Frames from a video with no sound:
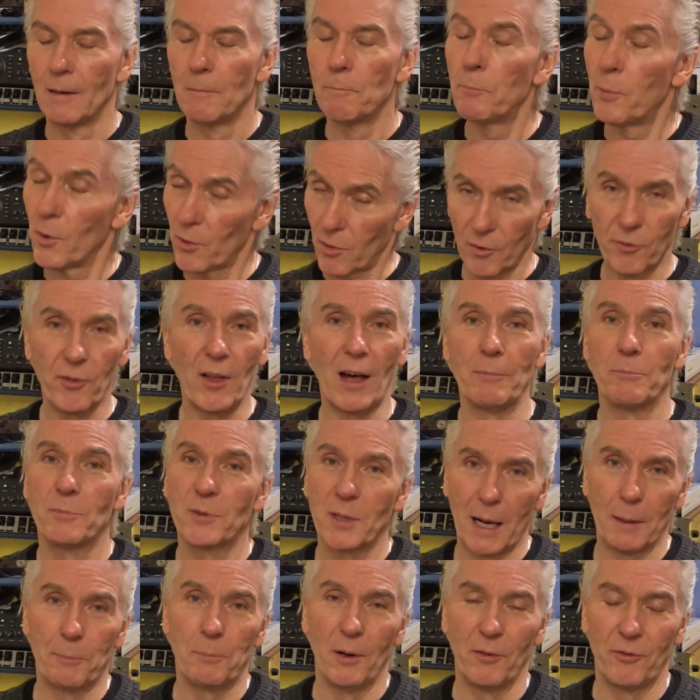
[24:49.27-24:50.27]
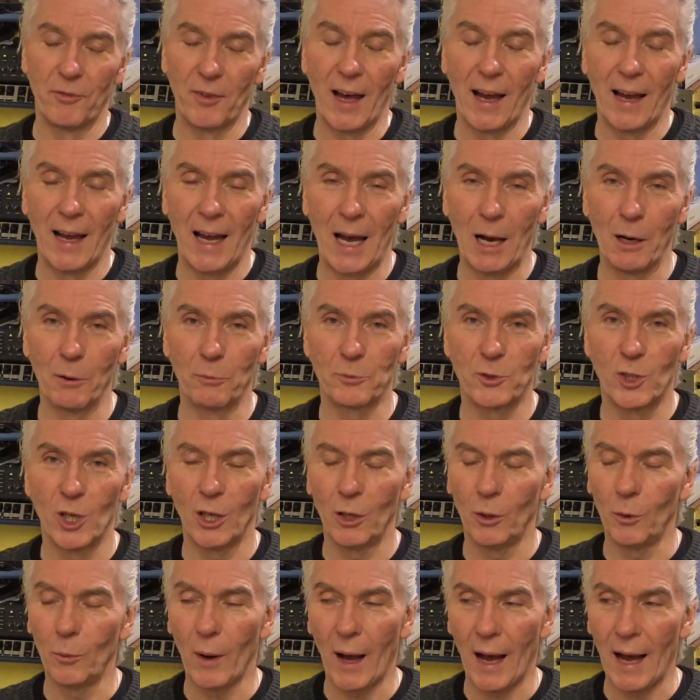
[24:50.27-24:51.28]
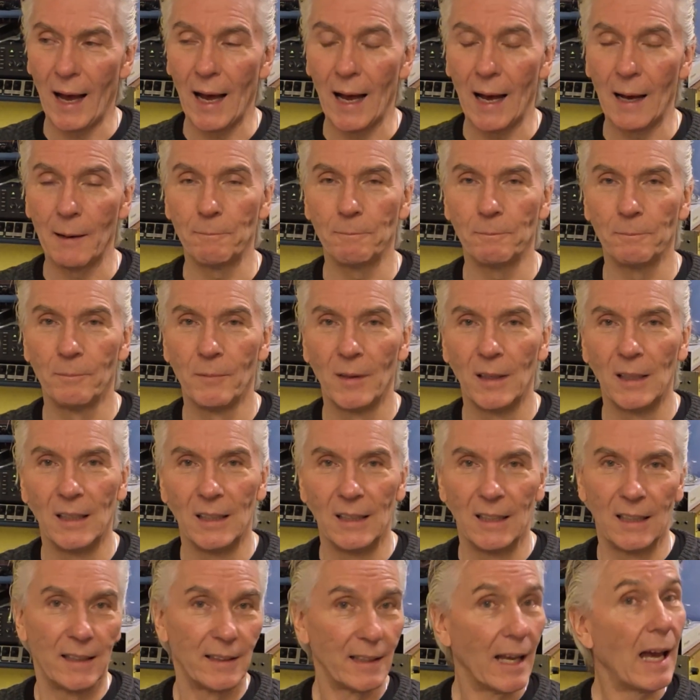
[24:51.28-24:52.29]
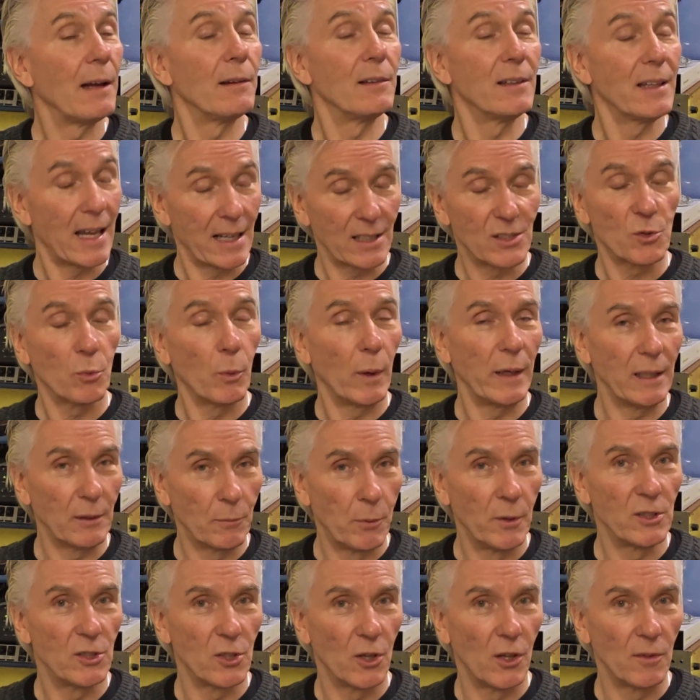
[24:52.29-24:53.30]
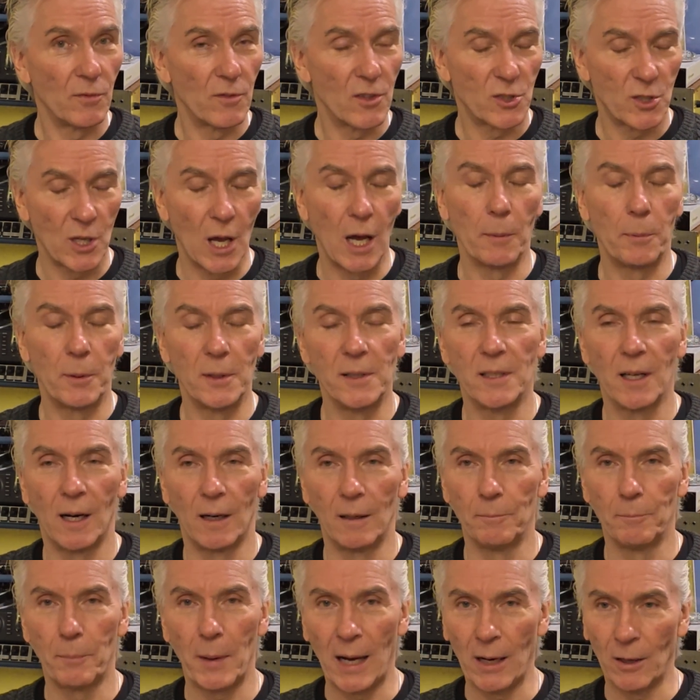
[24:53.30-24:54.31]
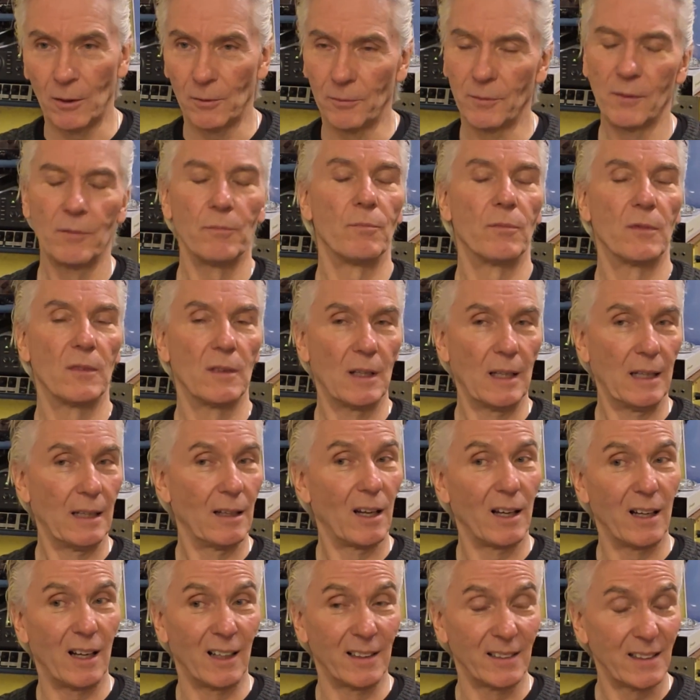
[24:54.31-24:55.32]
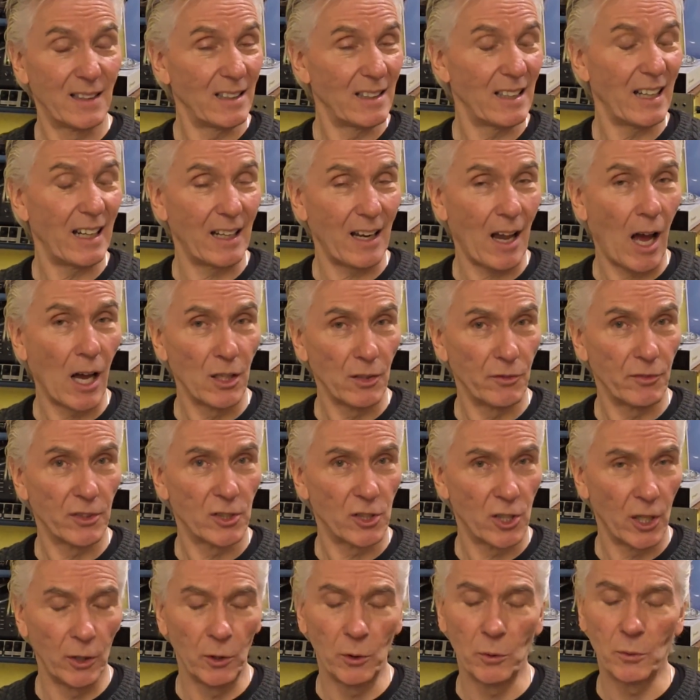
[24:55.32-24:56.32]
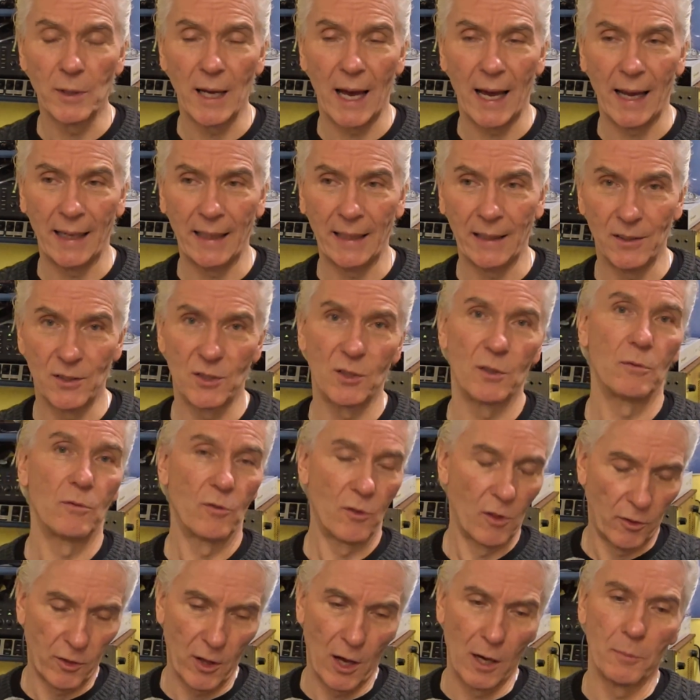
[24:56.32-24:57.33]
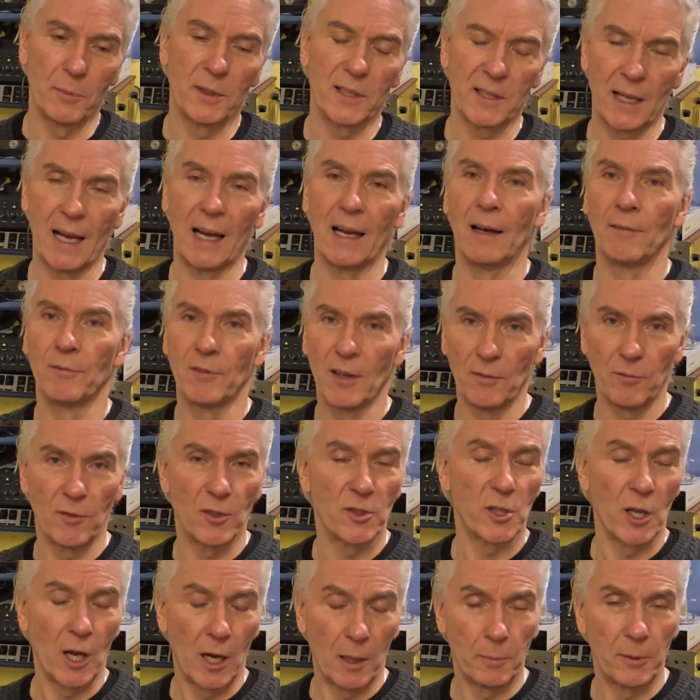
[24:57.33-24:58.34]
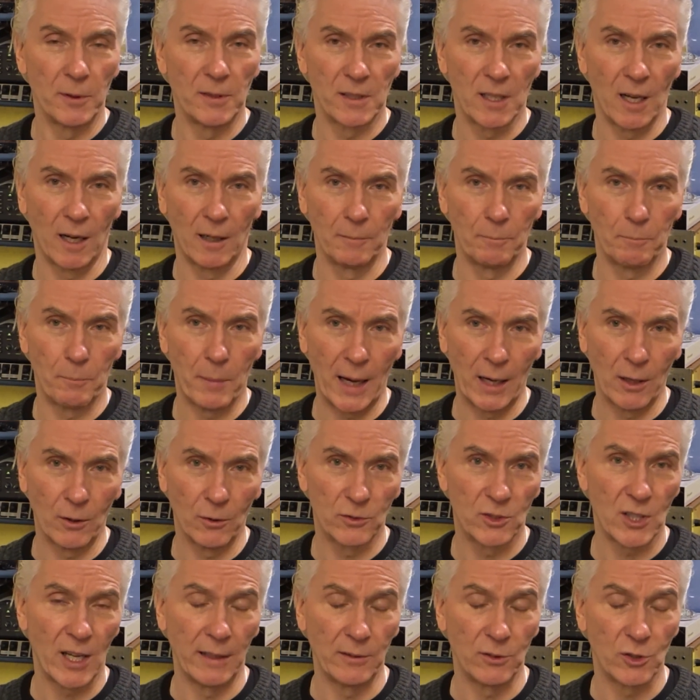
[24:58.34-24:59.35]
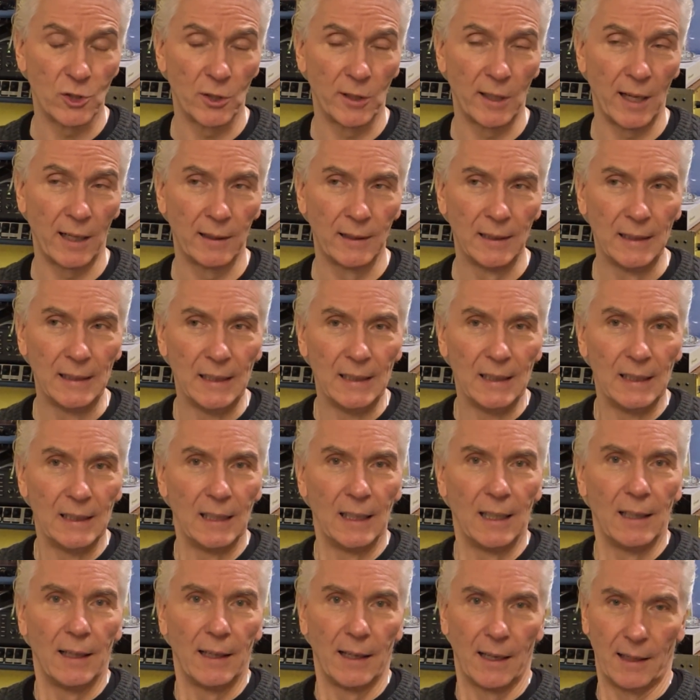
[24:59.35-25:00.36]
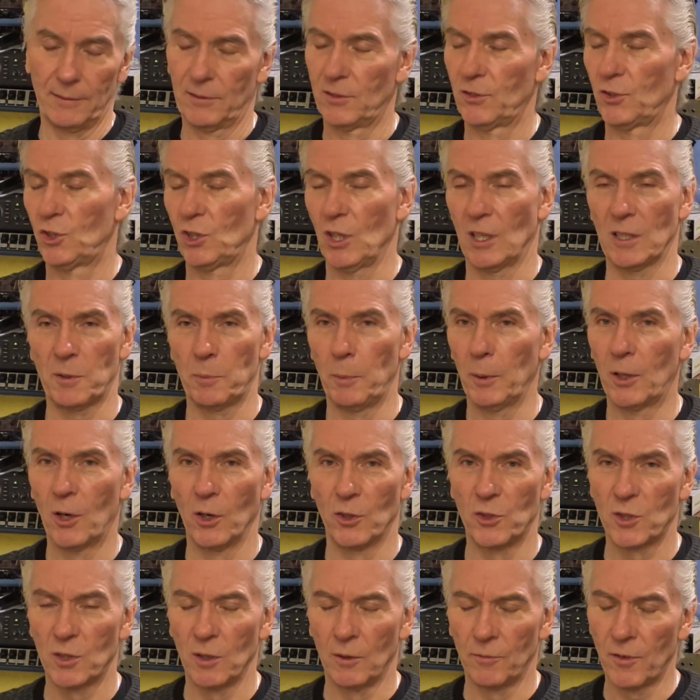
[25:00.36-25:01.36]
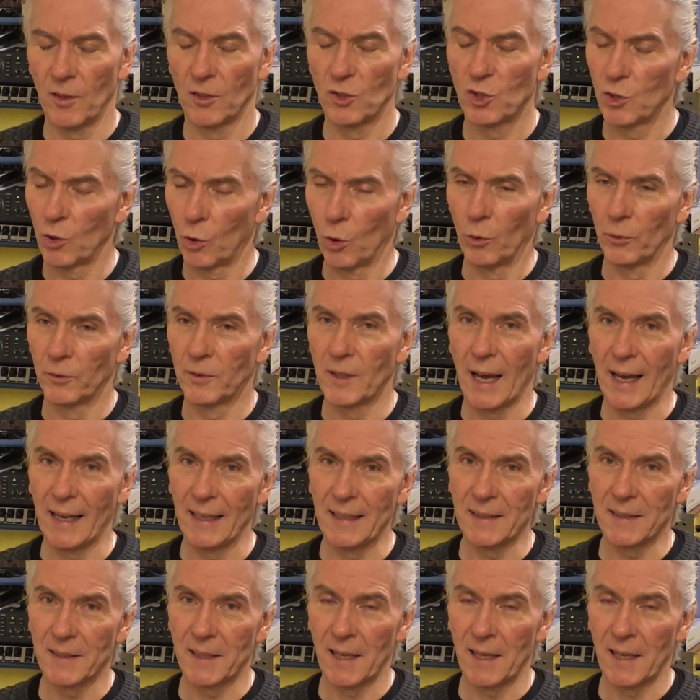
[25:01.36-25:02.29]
put the thumbs up if that helped you. Yeah, next week we're doing the Serpentine belt. I did it over 2 days, the thermostat and then the Serpentine belt tensioner, just because of the short days